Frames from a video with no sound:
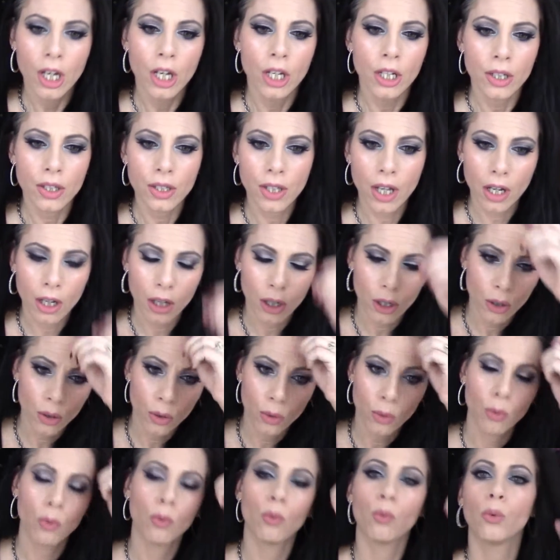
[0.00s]

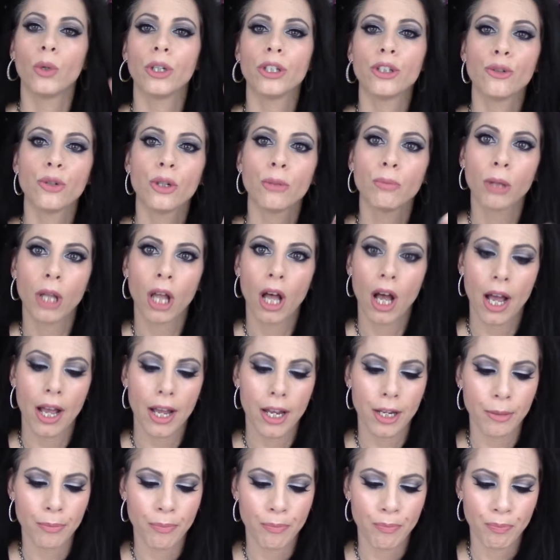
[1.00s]
So when you
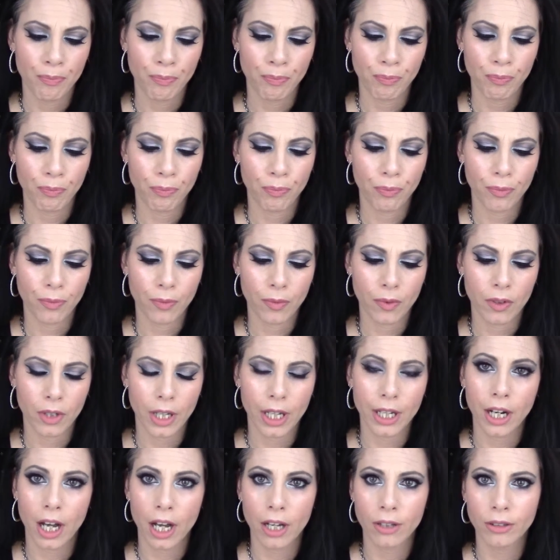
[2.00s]
apply,
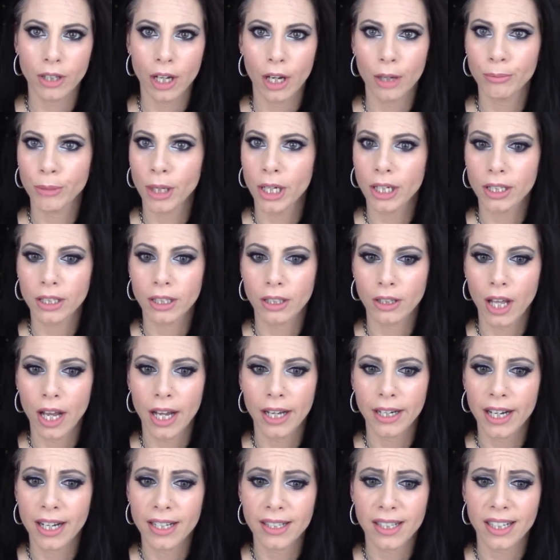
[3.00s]
and I, I'm not going to
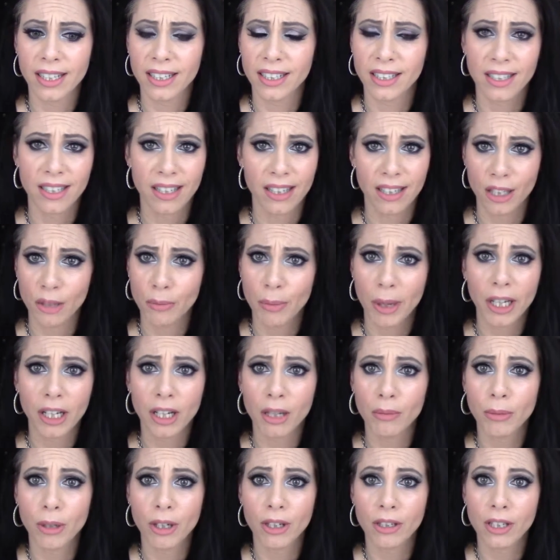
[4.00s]
lie, guys, I got a ton of
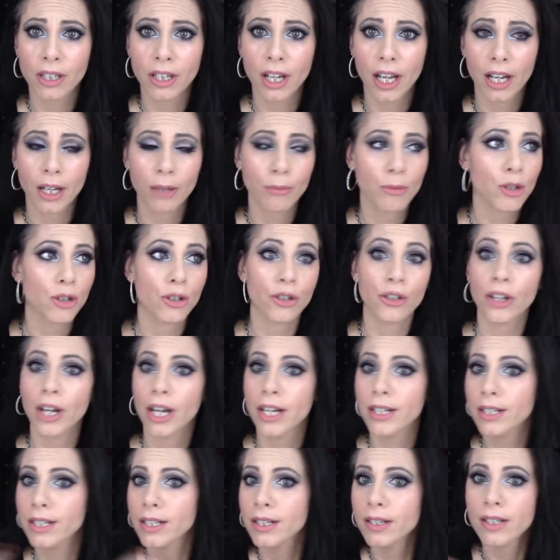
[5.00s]
makeup on today. I'm sure you
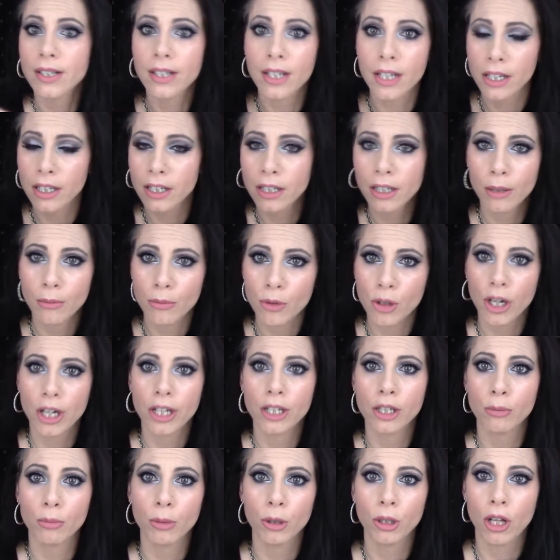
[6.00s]
guys can see it. I'm
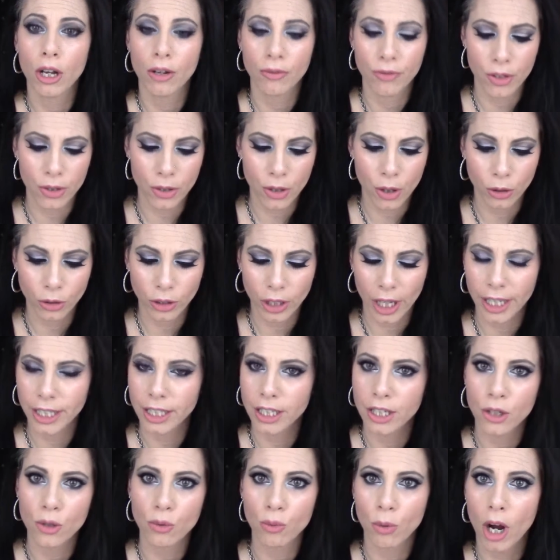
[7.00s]
trying to pull off this whole
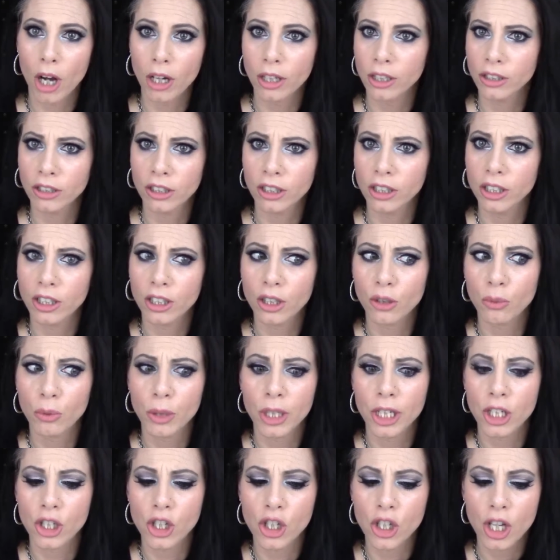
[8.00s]
nineties rocker look,
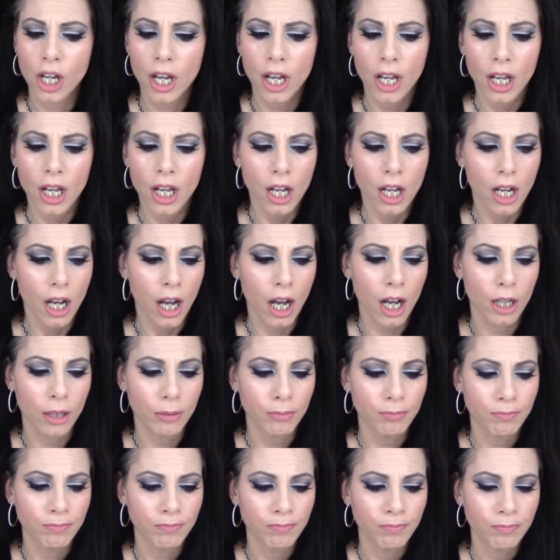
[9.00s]
which
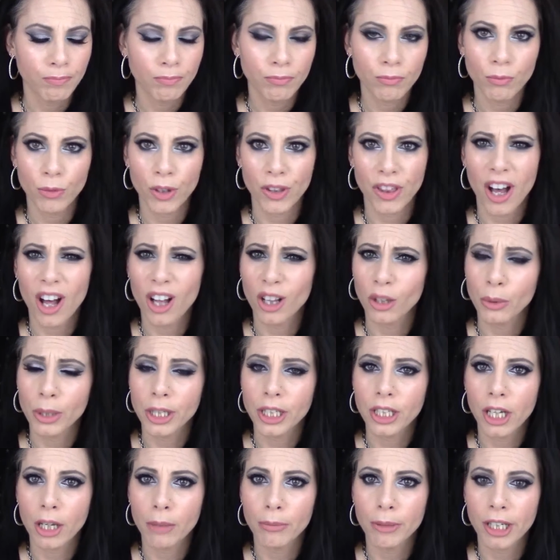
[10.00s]
um, with
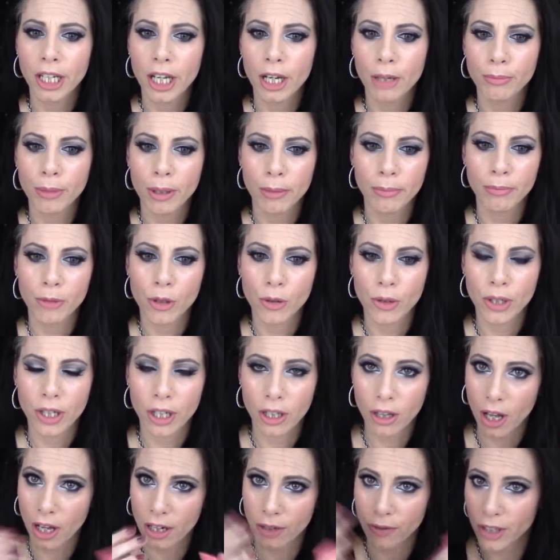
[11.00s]
Halloween coming up, I'm doing a
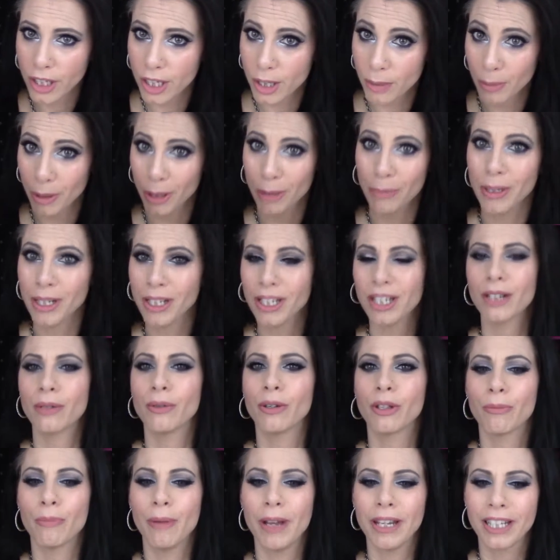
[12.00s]
lot of experimenting
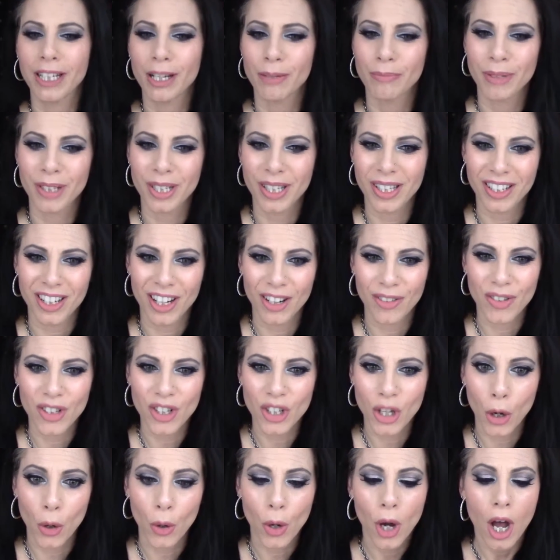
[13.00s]
with makeup and stuff.
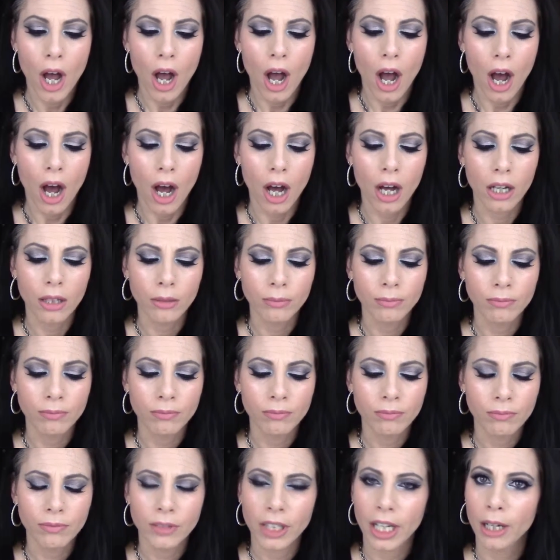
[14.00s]
So, um,
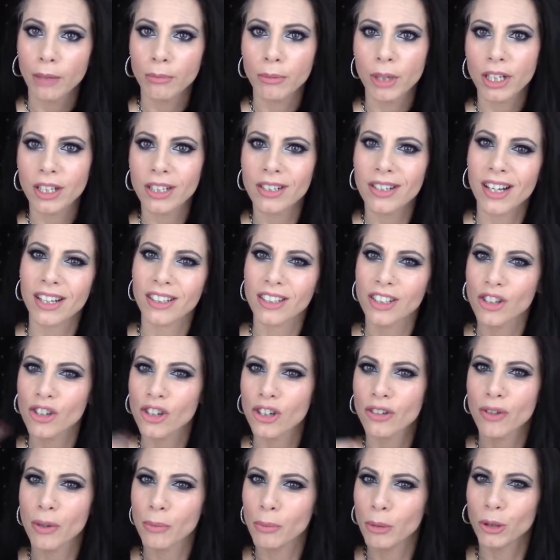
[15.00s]
yeah, I'm not exactly
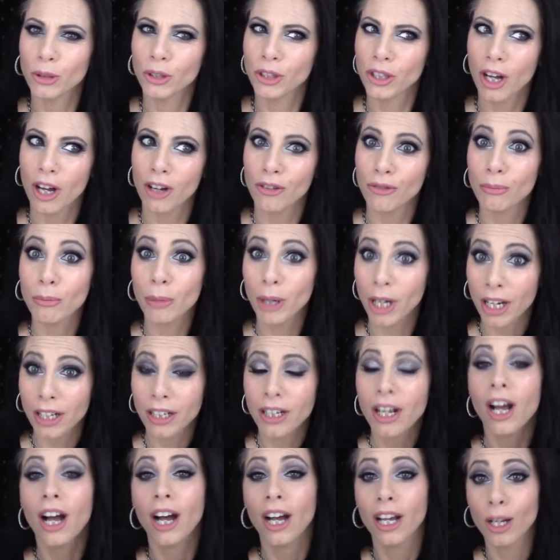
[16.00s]
sure if I pulled it off.
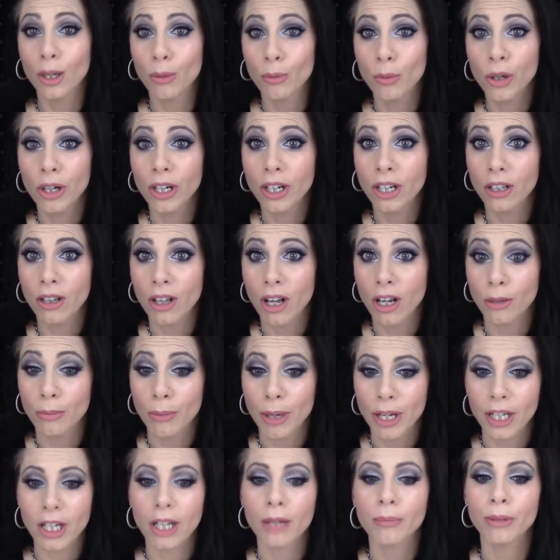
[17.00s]
But I am wearing a lot of
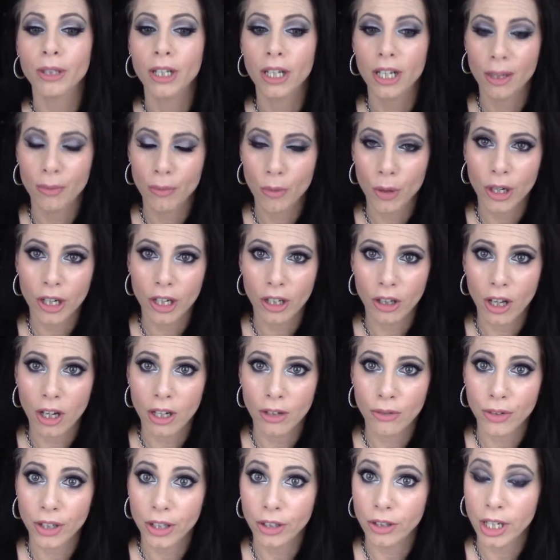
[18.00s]
makeup, and I am wearing a lot
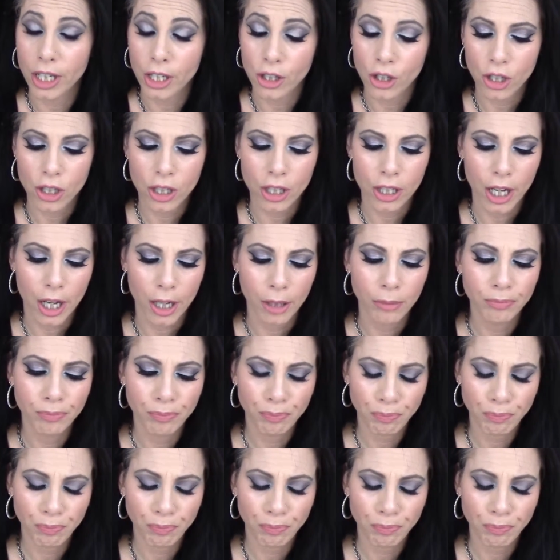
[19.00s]
of foundation today.